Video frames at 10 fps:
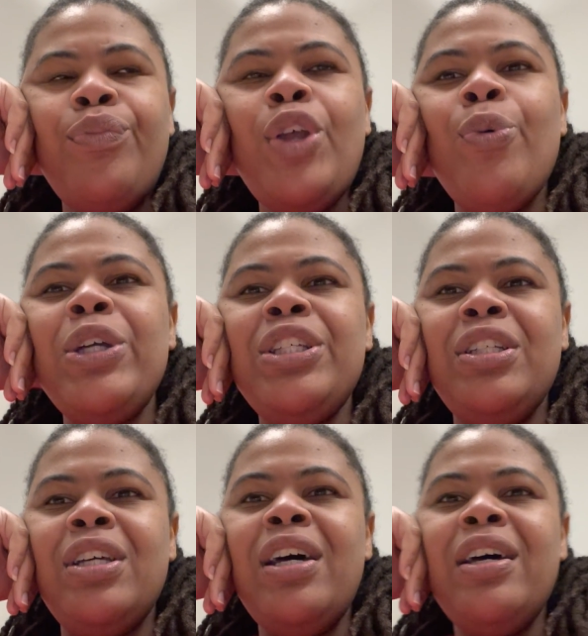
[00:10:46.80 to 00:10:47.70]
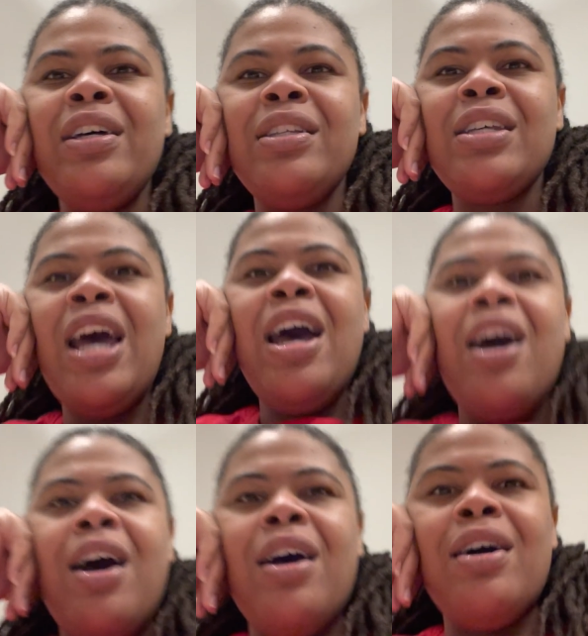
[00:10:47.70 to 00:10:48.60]
when she does,
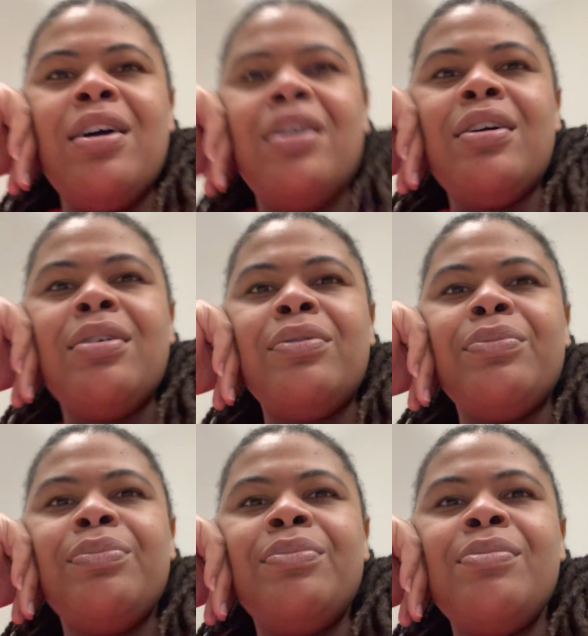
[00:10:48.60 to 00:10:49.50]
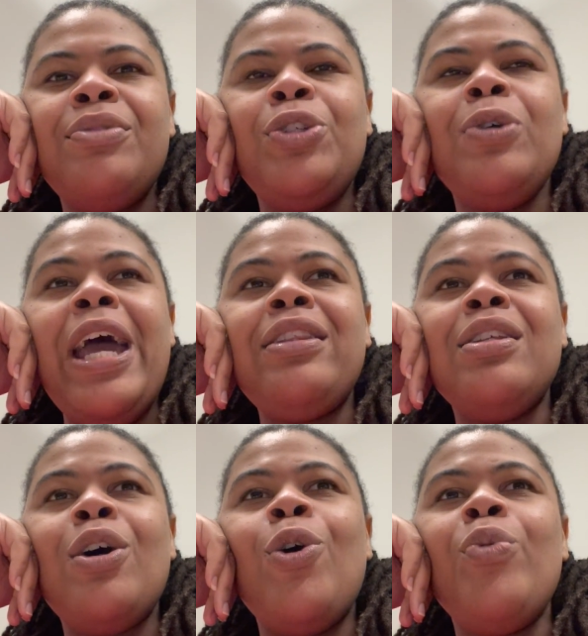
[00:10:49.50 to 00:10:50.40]
you got
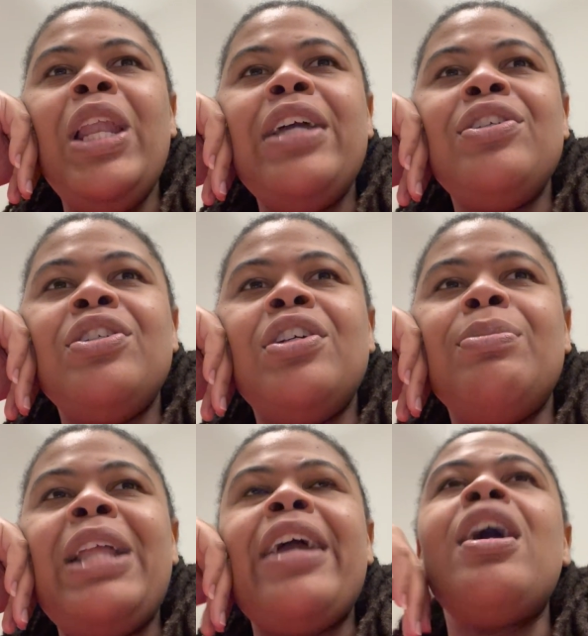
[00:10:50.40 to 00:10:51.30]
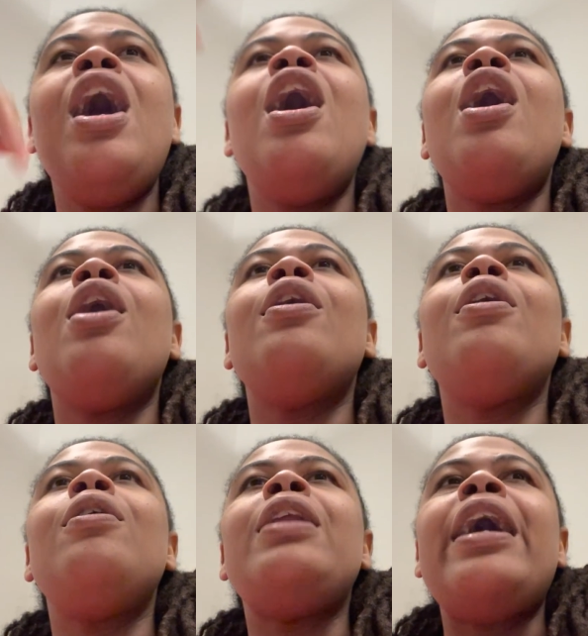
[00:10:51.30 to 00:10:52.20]
this whole relationship, like her
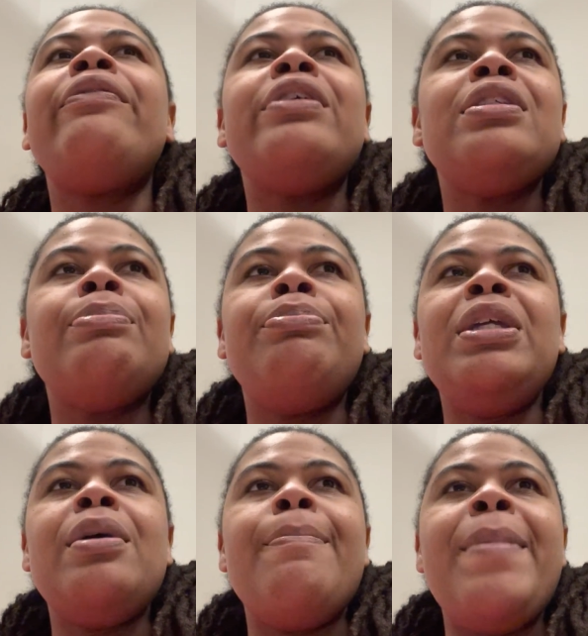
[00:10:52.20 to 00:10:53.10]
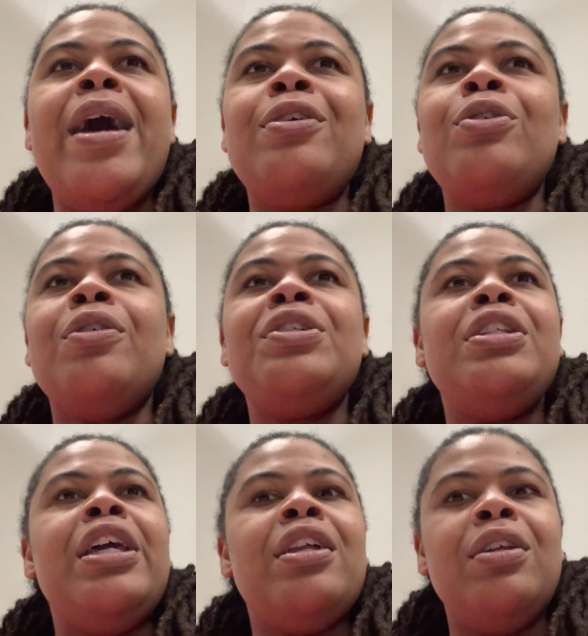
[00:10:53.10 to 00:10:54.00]
whole life is being better. She's
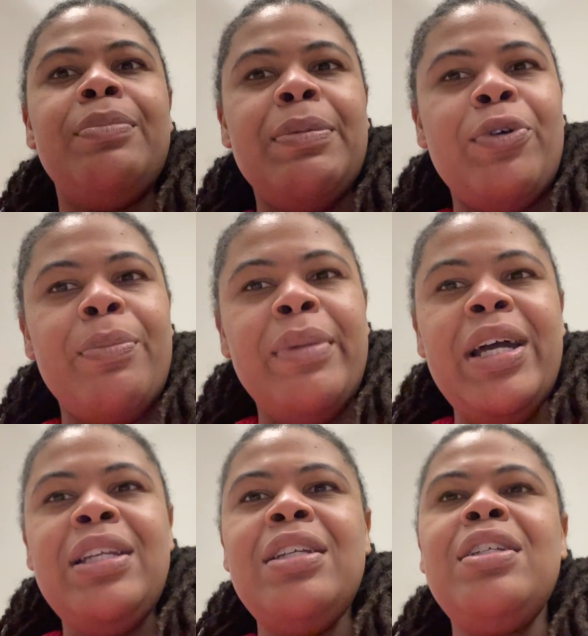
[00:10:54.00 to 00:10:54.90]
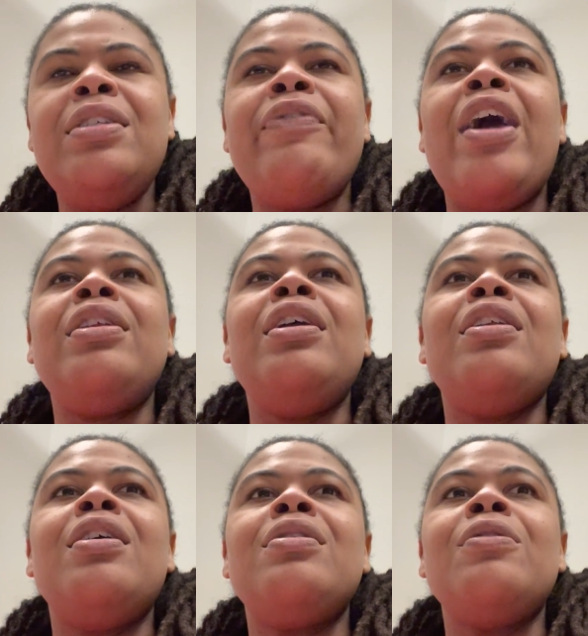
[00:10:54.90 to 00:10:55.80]
getting a little bit more money. She's finally
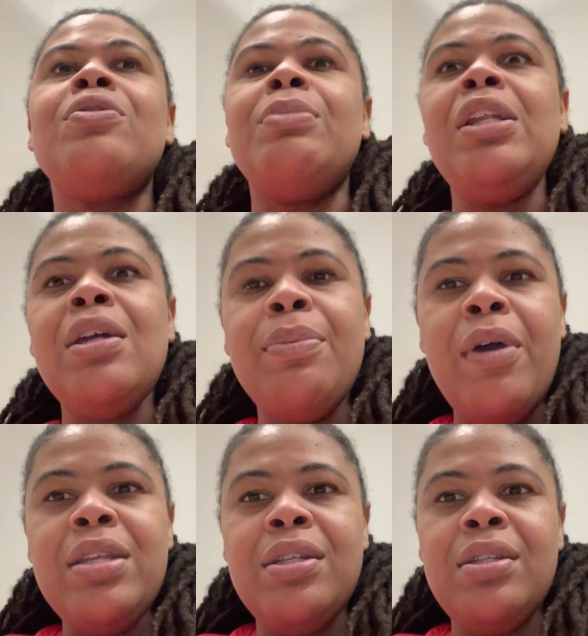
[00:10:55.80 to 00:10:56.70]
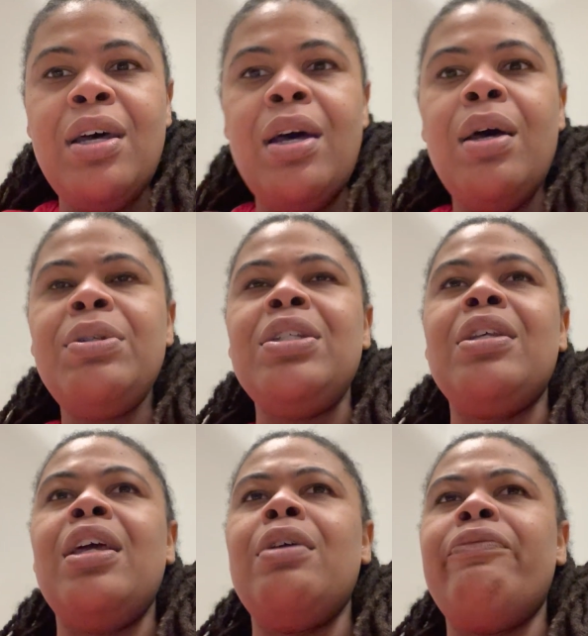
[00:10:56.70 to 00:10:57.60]
getting her social media presence up. She's
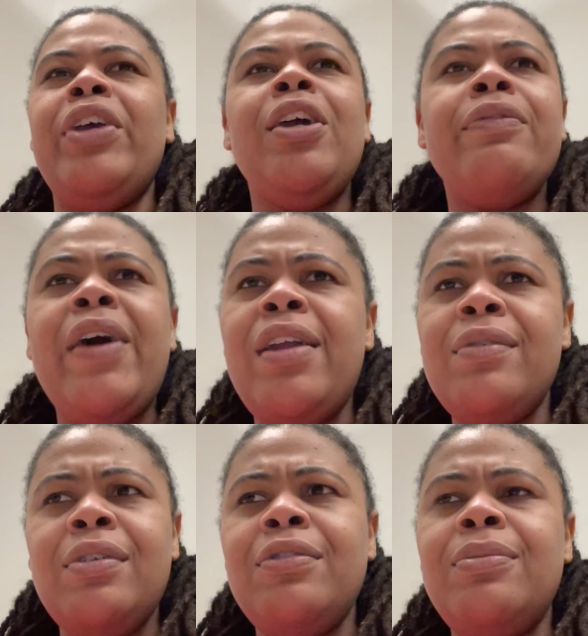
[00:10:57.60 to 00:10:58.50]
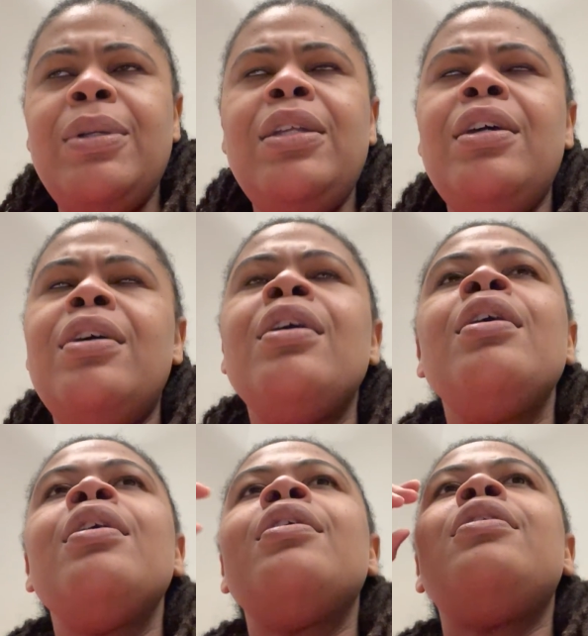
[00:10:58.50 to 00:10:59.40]
getting verified on social media.
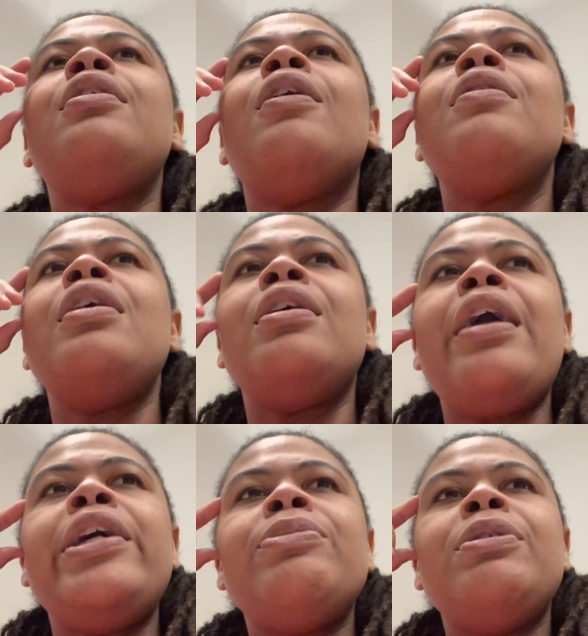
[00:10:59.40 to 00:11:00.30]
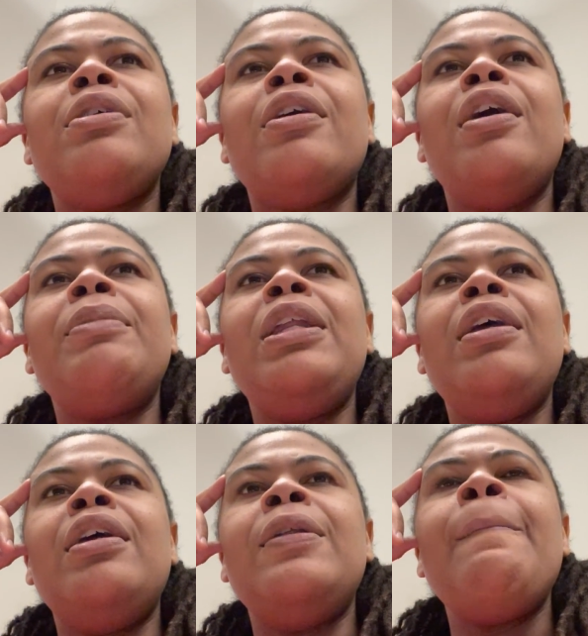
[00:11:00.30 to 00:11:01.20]
The engagements are coming
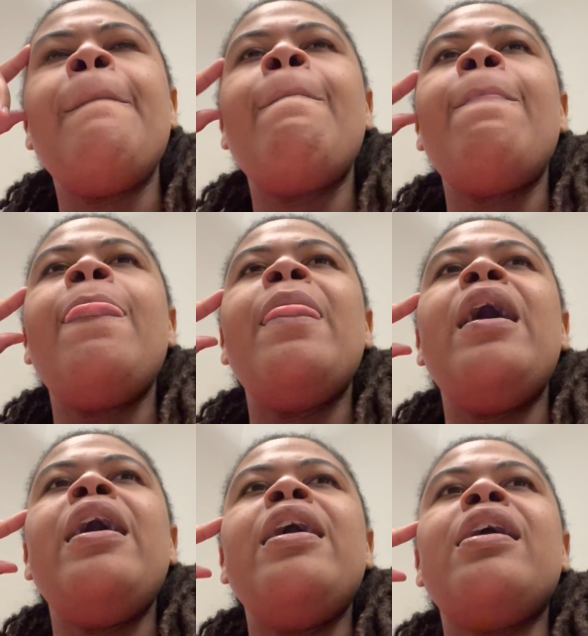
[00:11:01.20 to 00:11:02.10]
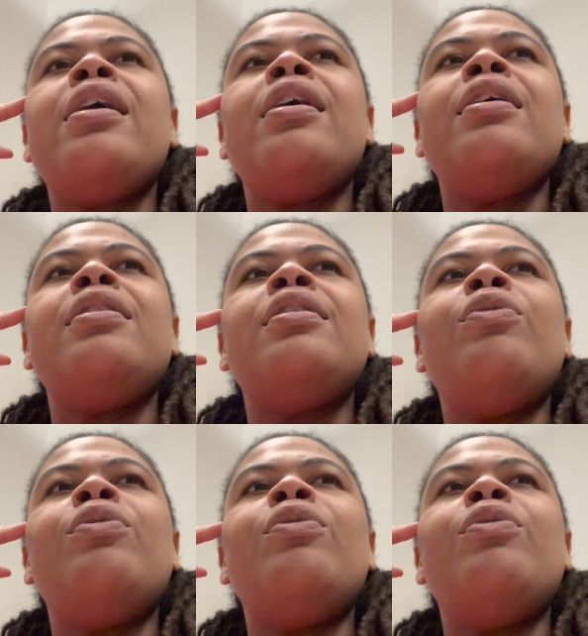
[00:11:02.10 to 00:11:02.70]
in. And